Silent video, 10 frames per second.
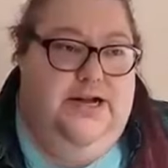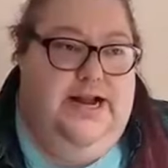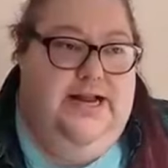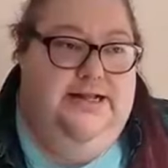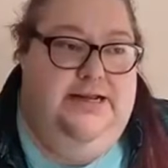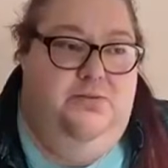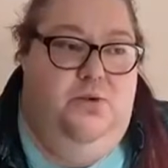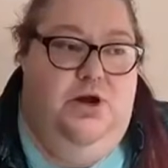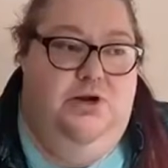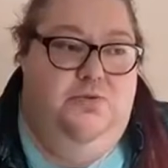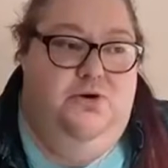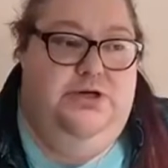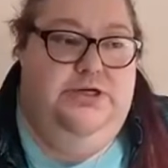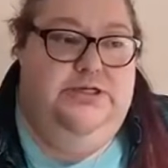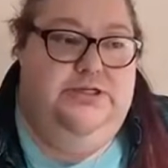and then one
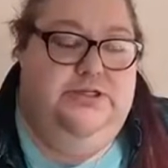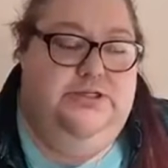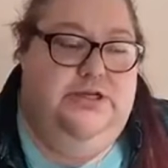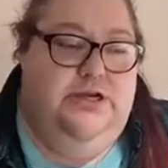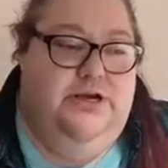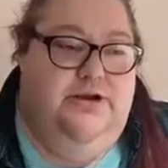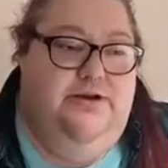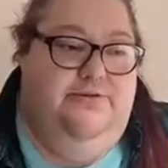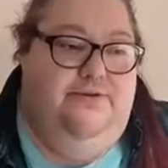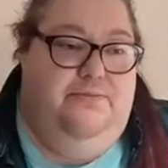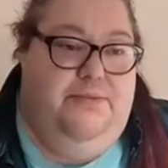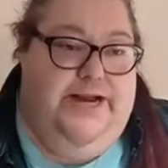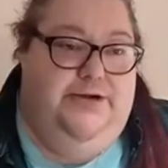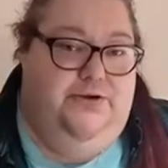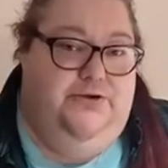was from
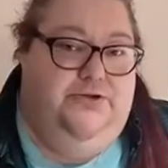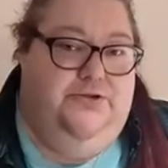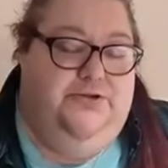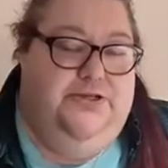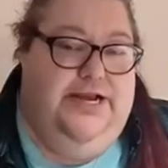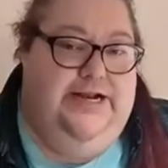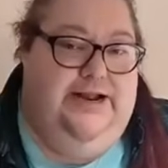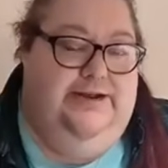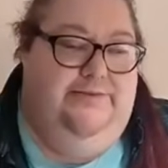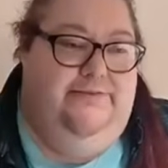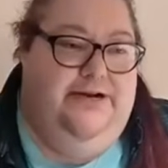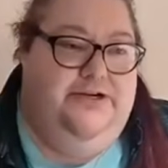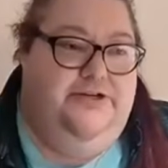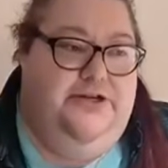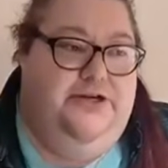Michael's. And I
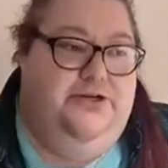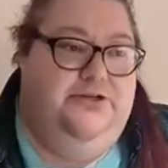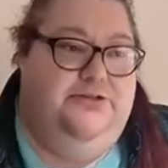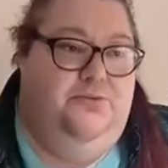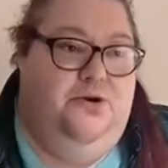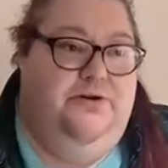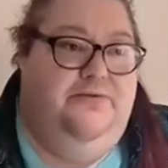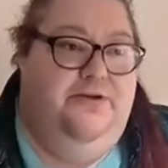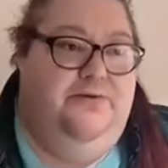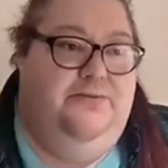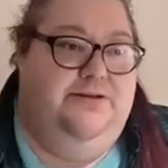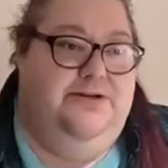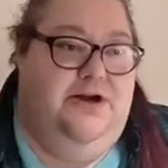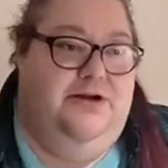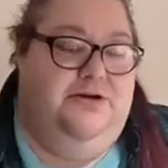finished those. One of them is
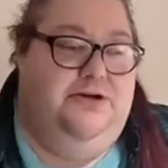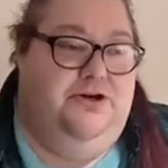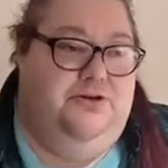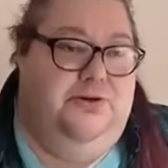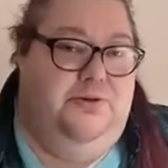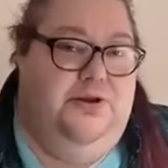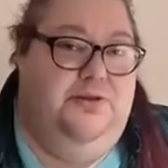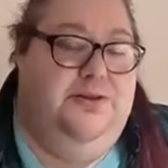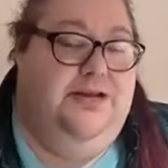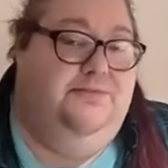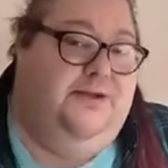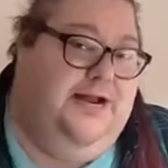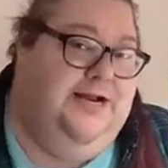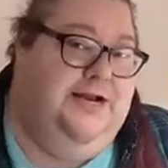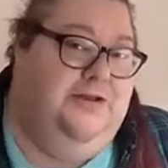not currently with me,
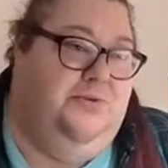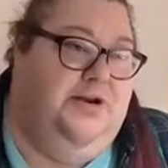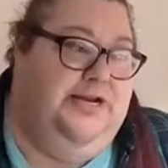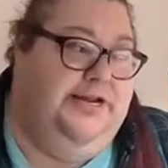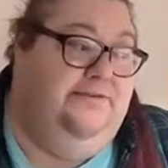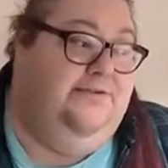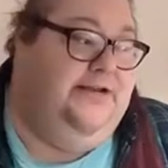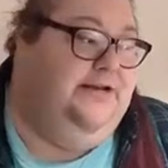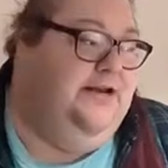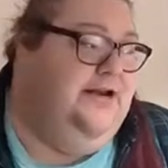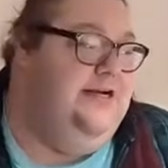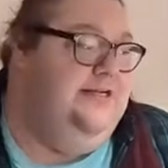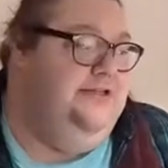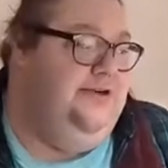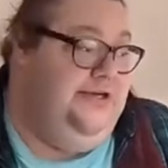and another one I gifted,
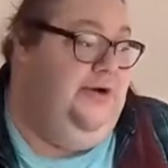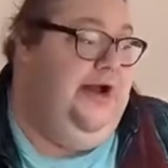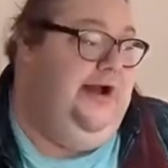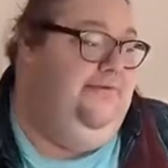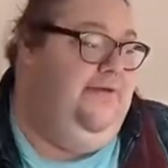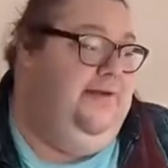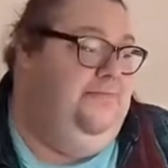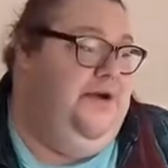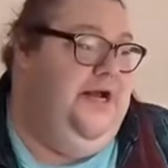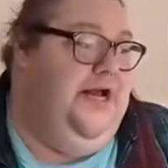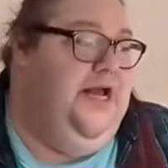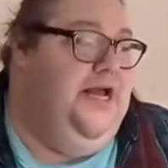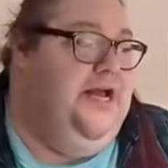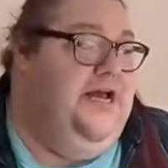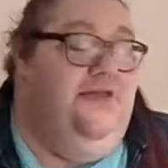so I don't have them. But
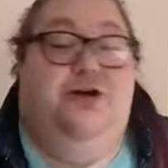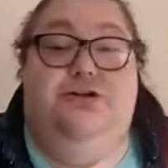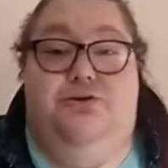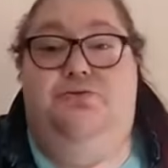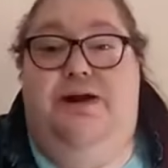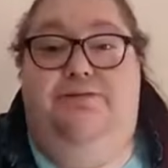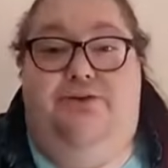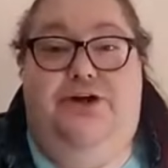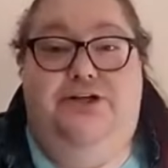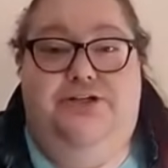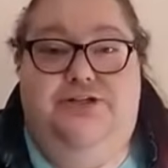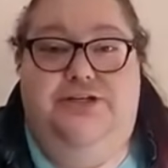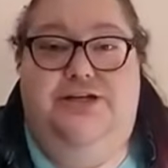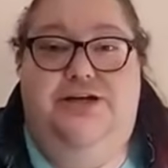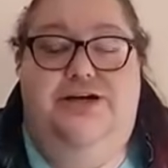those were my first